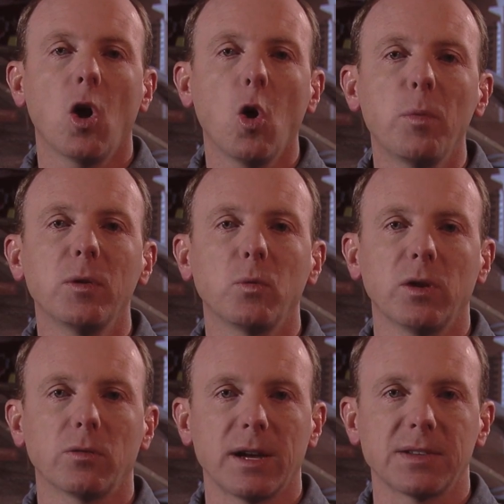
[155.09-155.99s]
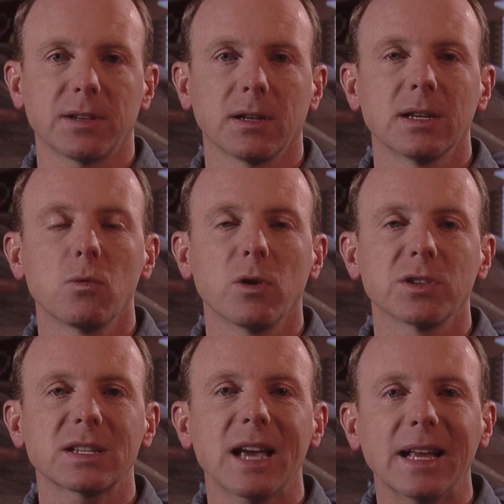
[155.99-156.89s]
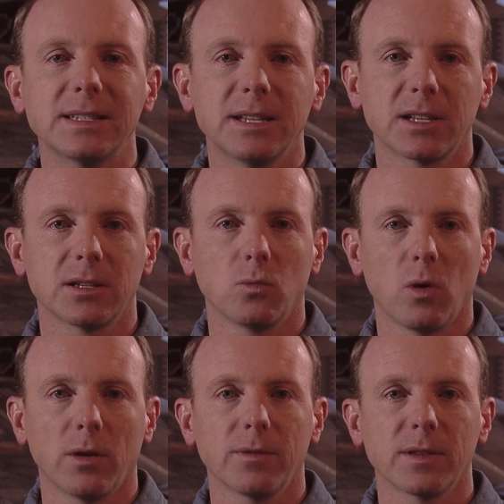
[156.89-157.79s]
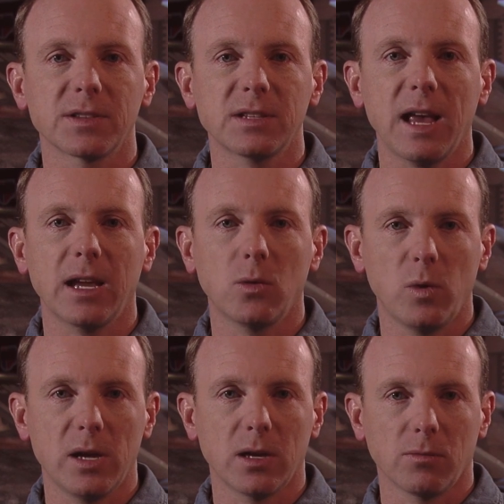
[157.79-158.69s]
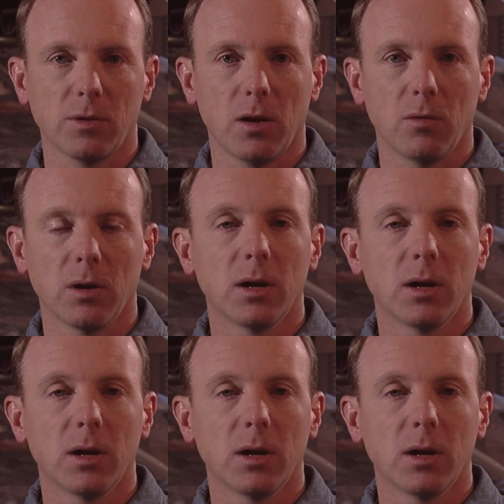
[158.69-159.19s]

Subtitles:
Open wheel racing, where Scott Dixon won for the 2nd week in a row.